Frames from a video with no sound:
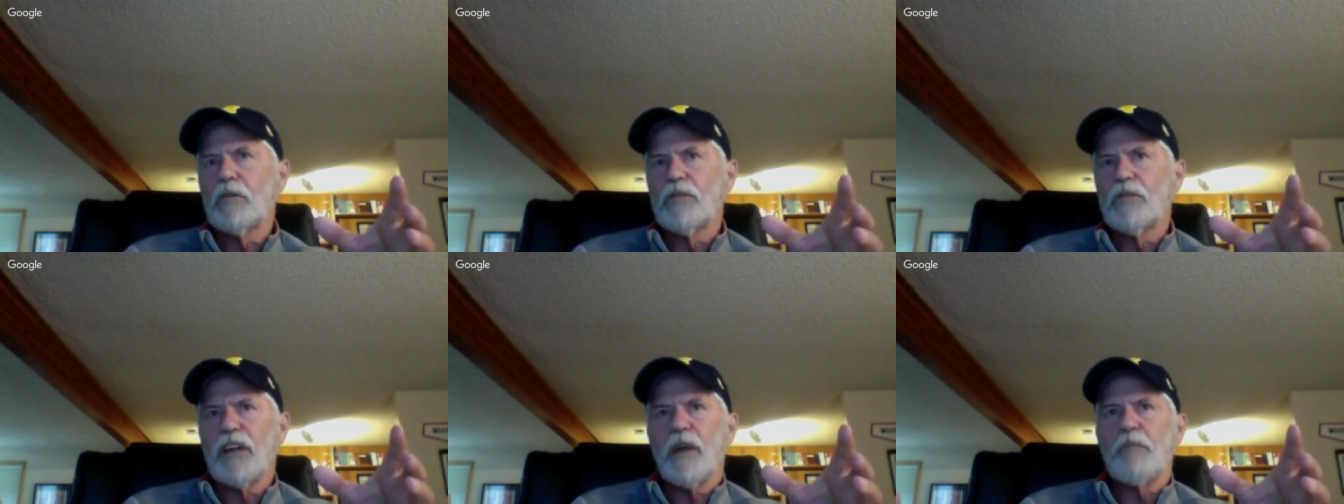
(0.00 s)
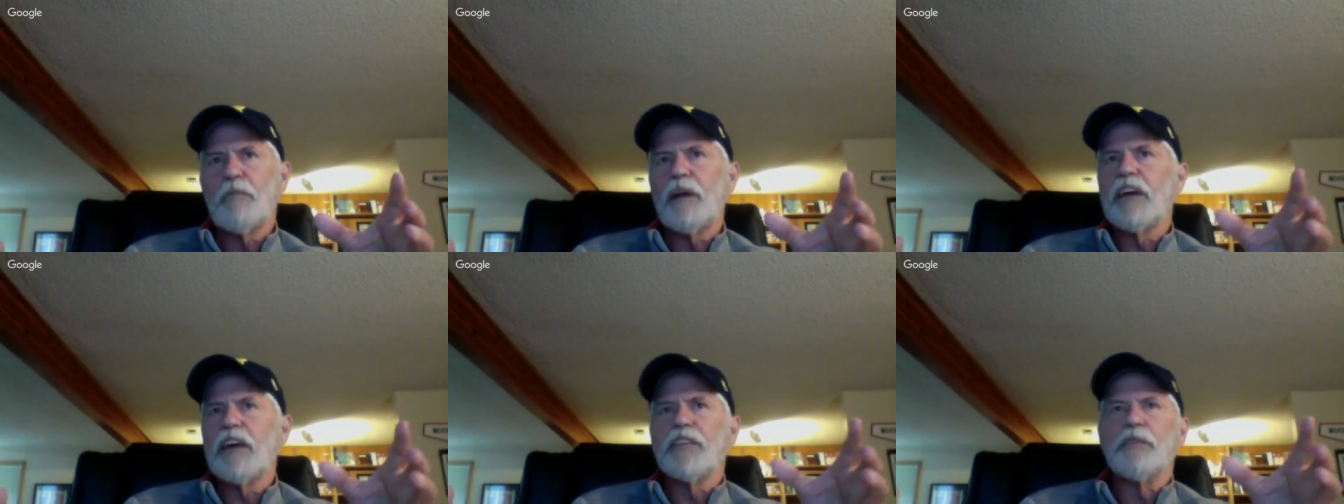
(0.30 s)

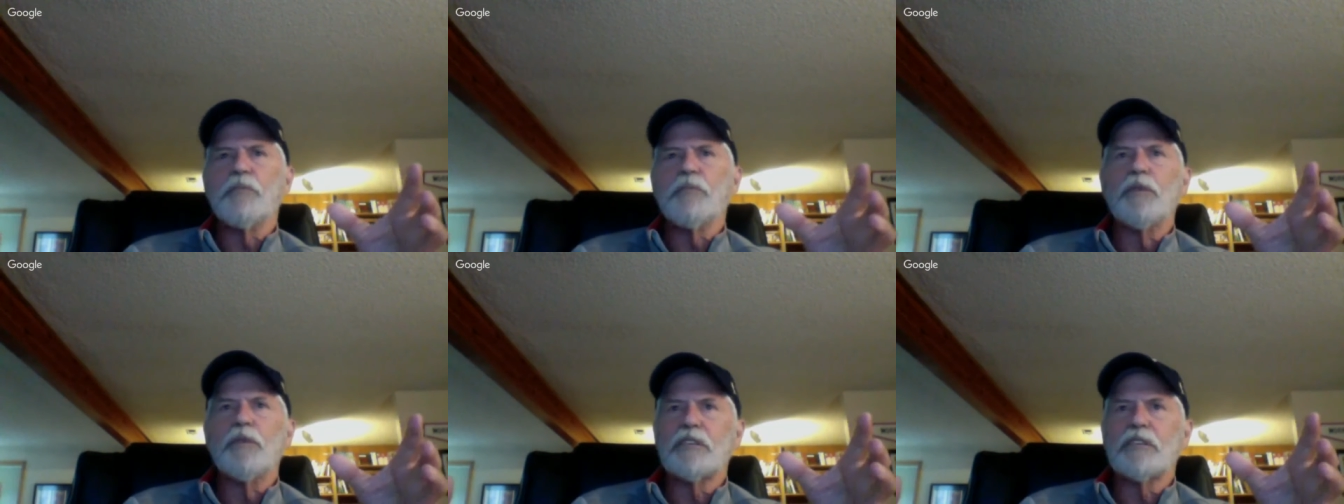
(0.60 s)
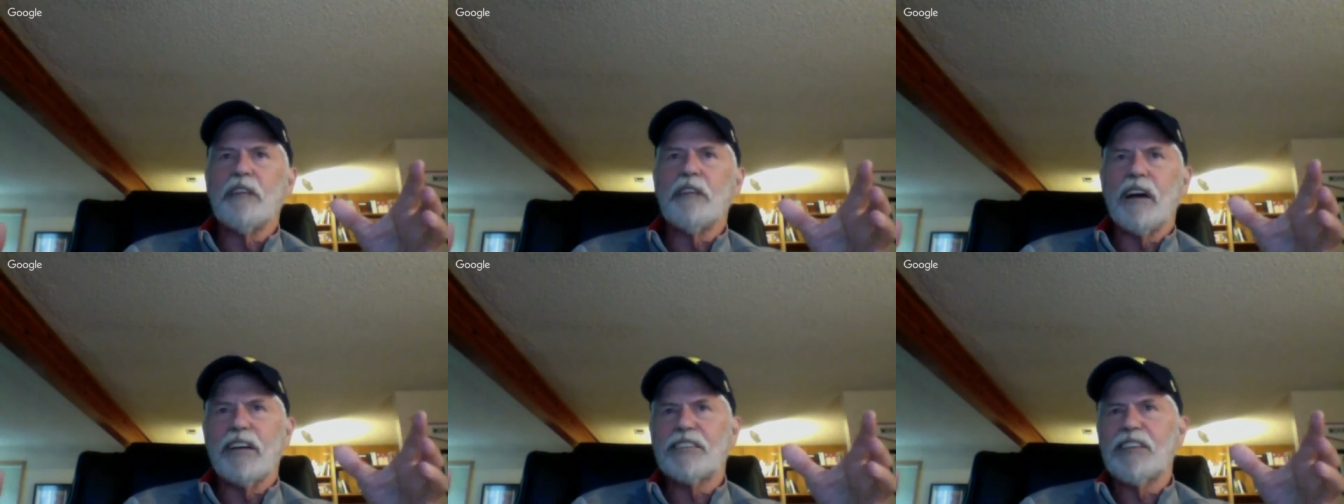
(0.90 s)
without making the
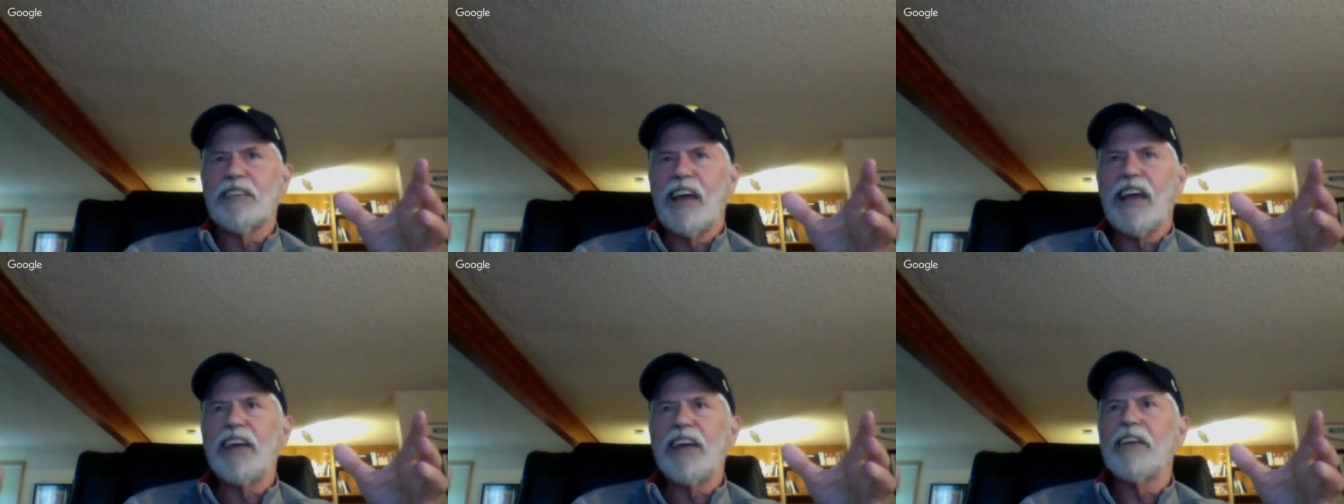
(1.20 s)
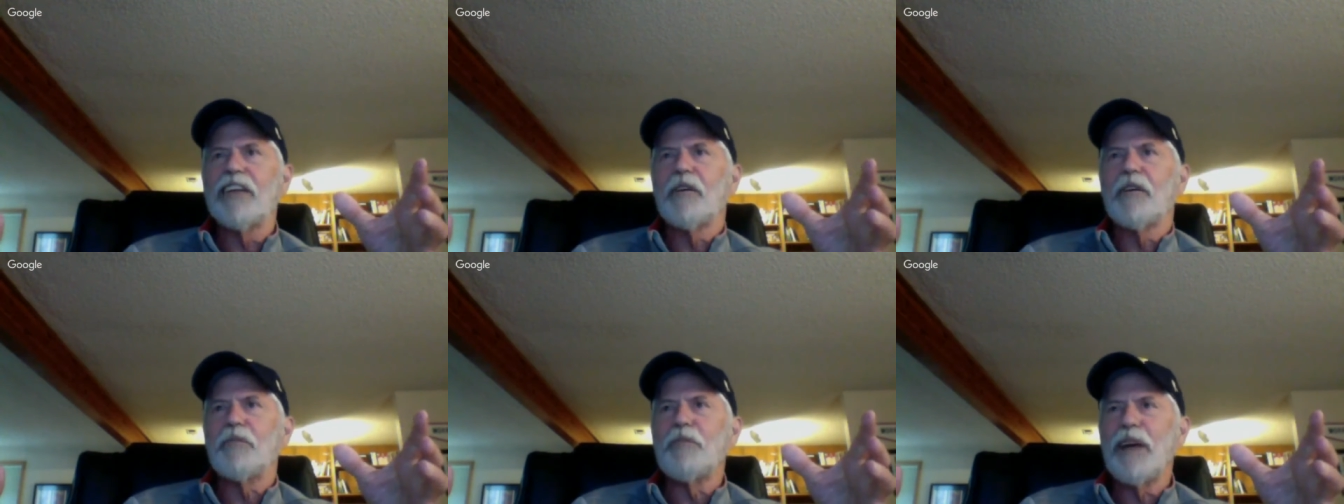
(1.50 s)
book like
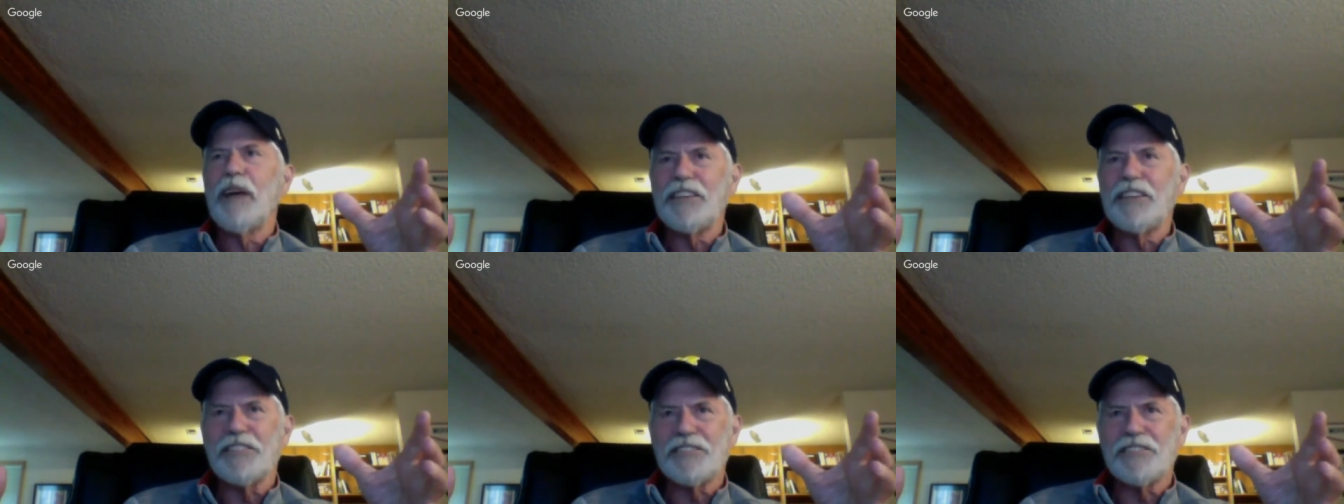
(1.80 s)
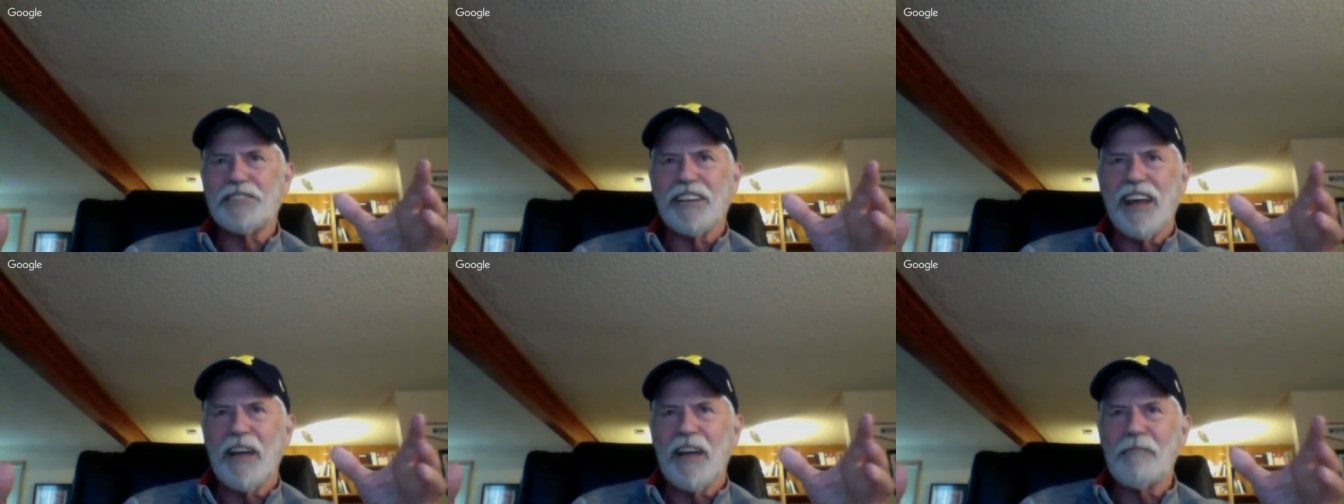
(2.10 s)
800
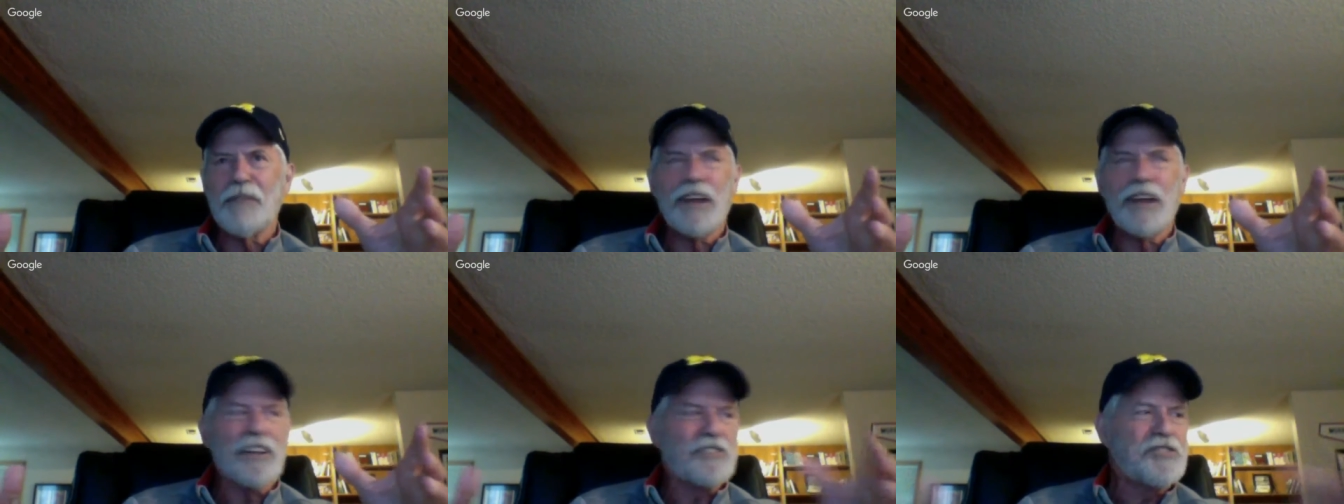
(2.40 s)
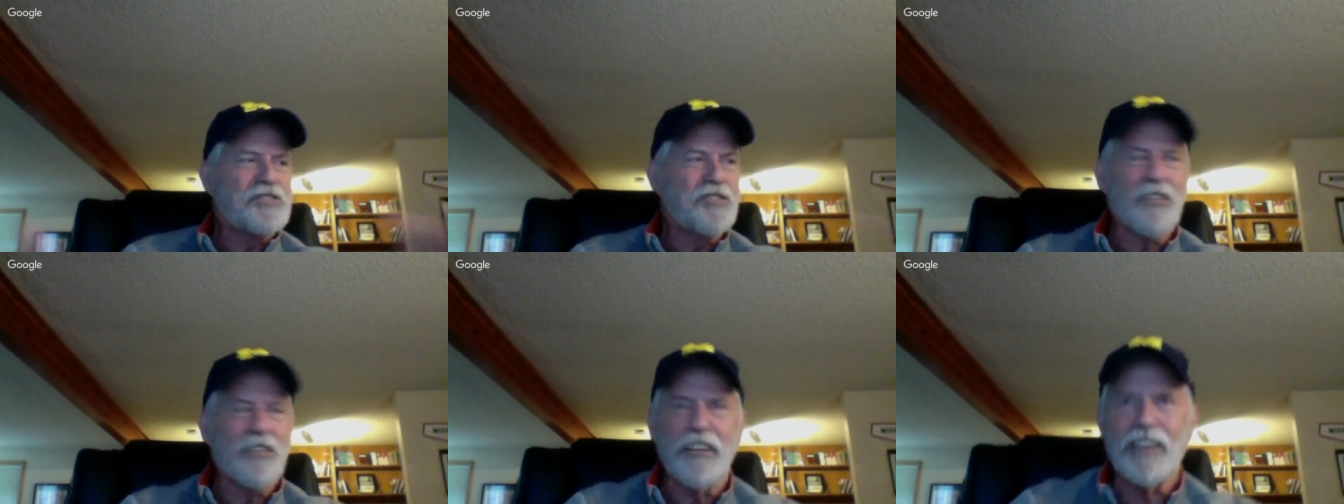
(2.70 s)
pages and then
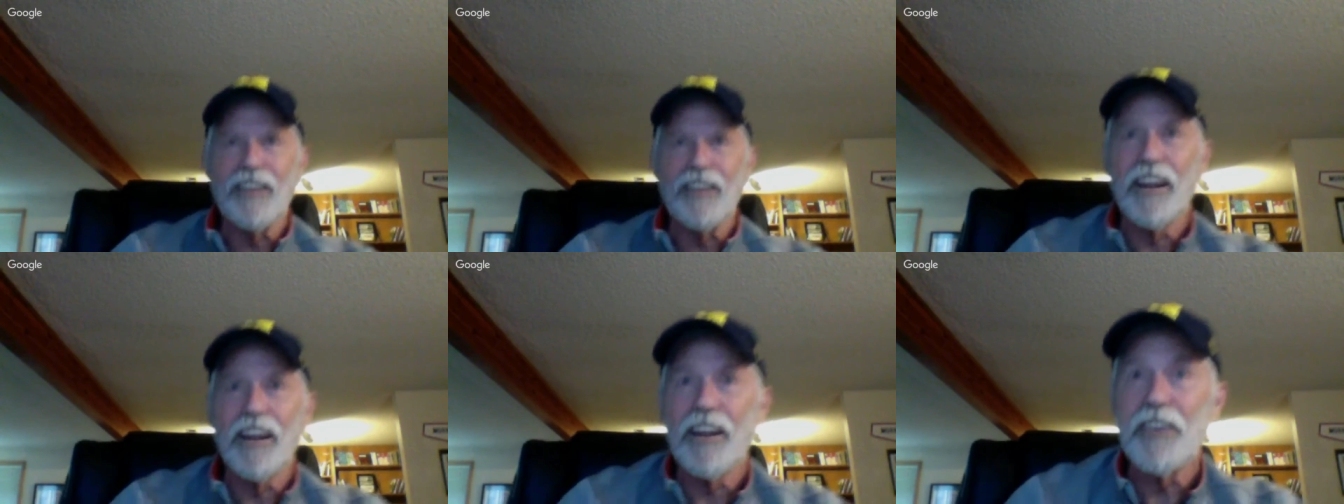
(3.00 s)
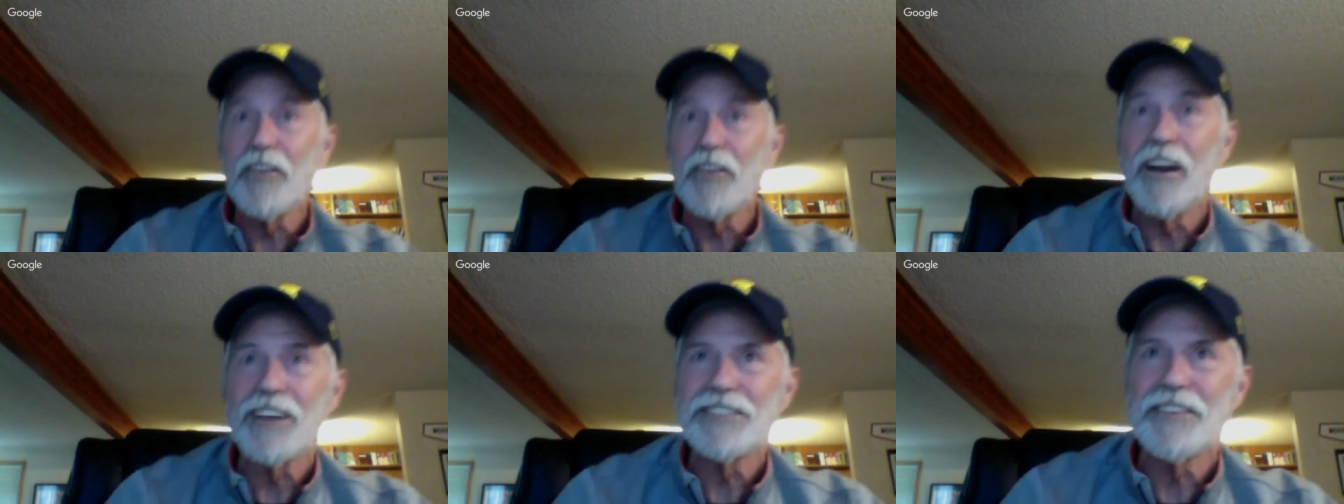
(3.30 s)
making sure that none
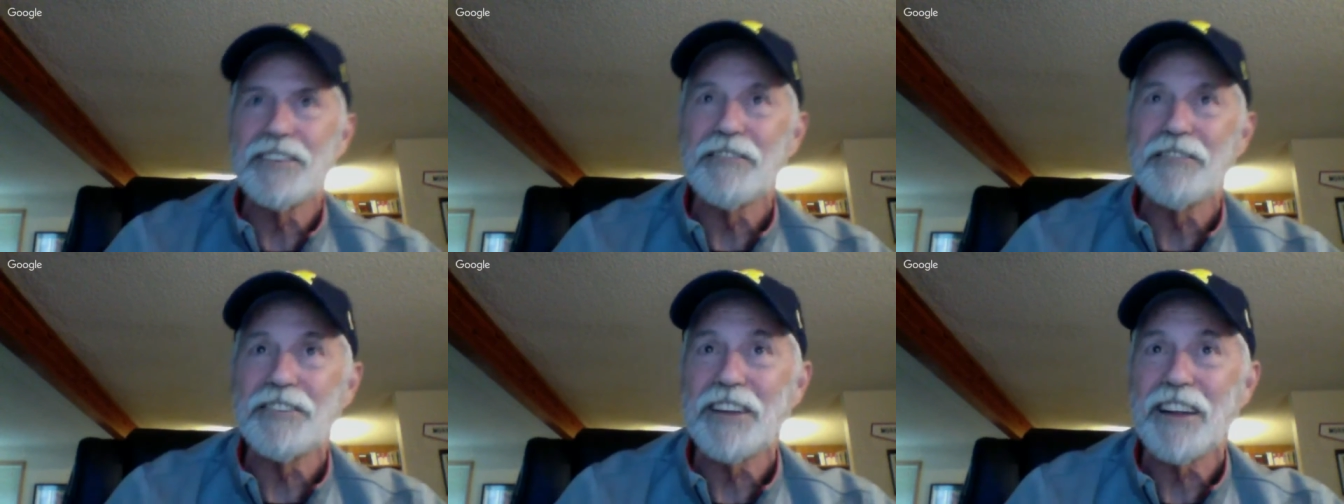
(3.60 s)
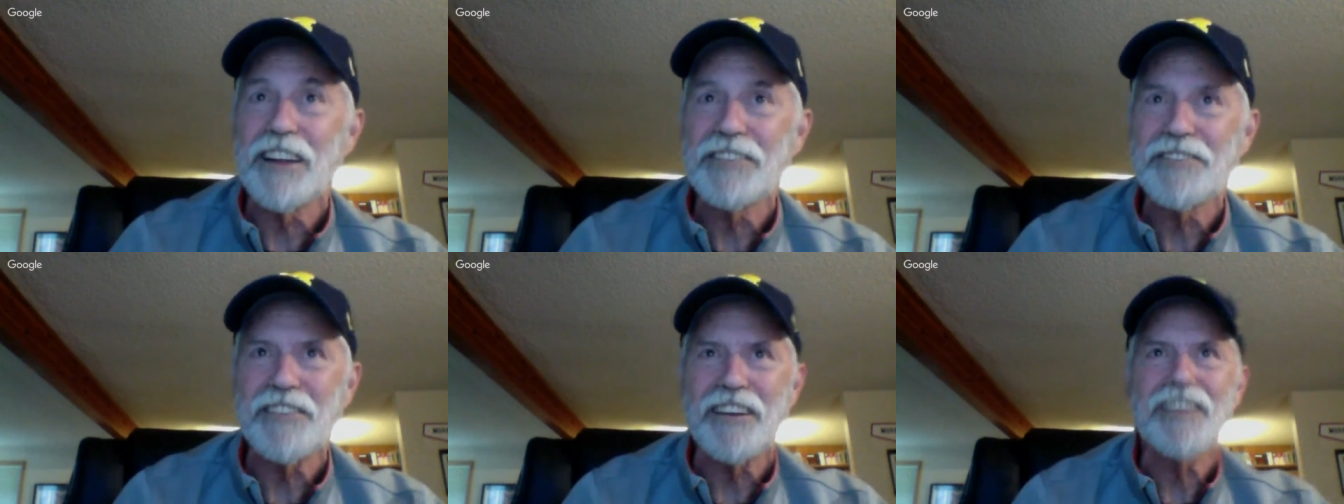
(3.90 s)
of you guys ever
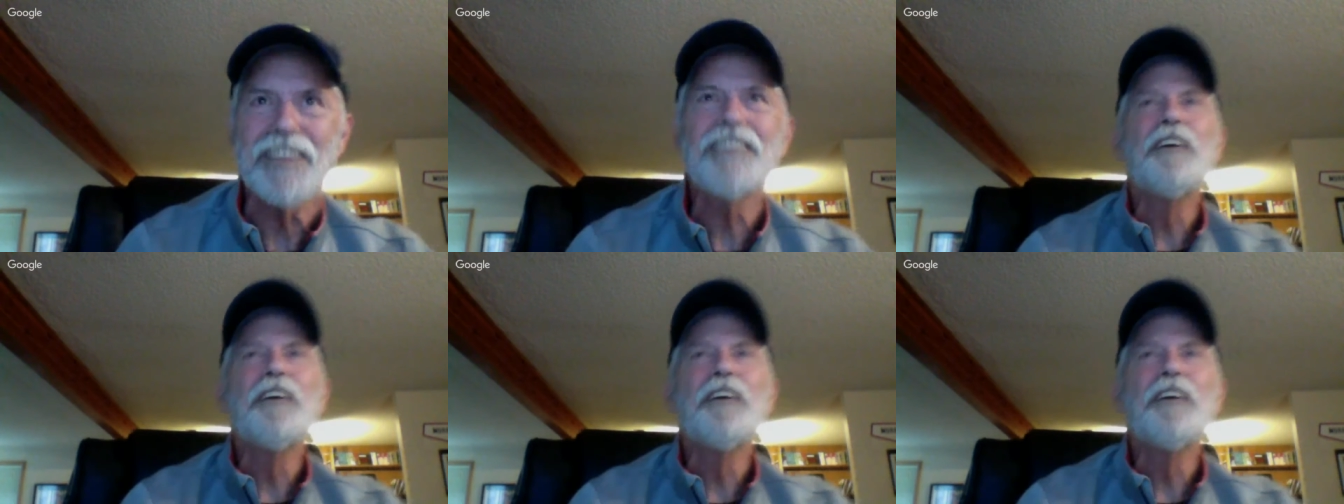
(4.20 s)
touched it.